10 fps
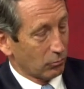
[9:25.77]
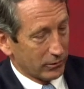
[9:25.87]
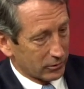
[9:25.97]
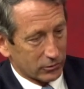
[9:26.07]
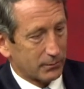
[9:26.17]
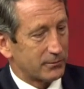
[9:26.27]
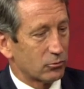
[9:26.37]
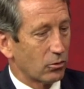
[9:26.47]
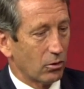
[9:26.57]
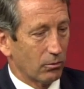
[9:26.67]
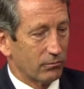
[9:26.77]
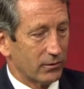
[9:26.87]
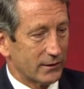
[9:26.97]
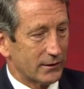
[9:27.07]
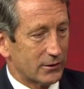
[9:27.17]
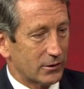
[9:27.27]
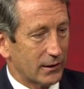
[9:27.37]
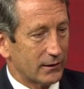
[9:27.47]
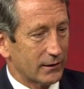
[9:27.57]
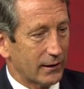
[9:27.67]
we took trips to Rome, for instance,
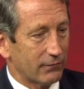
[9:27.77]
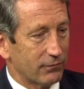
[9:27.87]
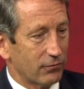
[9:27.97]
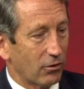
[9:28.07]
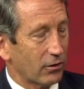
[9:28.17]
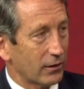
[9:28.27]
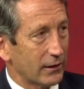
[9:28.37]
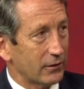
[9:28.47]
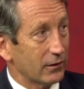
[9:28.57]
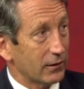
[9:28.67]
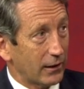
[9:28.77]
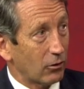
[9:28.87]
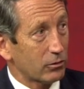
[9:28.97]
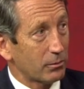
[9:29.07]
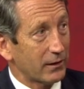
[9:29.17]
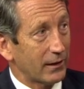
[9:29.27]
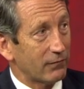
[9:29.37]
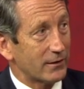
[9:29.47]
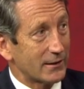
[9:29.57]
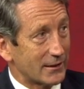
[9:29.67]
trying to get Vought-Alenia, and ultimately they
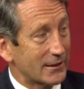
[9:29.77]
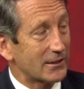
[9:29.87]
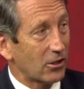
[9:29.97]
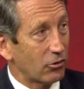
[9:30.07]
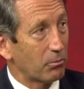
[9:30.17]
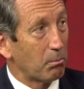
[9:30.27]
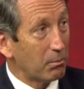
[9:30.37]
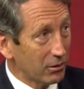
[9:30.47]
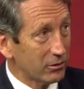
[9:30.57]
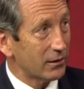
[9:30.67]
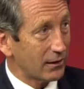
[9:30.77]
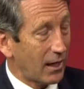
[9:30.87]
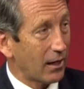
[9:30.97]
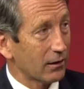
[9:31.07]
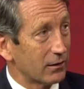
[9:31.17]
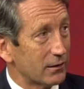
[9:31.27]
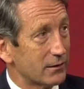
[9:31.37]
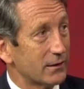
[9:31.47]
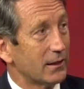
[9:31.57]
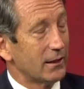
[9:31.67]
invested $600 million
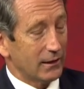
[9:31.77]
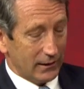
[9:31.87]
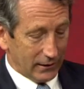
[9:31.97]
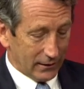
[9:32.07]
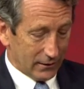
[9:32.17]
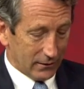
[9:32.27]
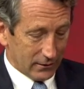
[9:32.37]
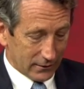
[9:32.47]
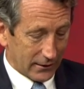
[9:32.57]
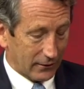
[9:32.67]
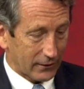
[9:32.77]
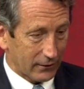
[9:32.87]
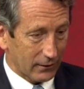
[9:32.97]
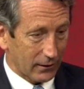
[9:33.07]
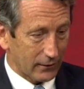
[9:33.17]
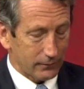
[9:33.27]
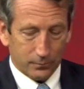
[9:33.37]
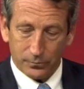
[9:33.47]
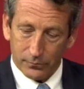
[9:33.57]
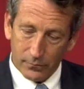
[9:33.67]
in South Carolina.
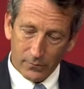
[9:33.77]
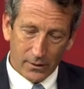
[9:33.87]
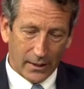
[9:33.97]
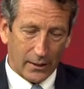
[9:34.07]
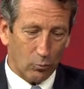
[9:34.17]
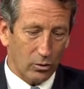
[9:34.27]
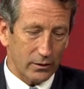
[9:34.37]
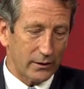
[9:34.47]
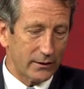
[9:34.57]
And what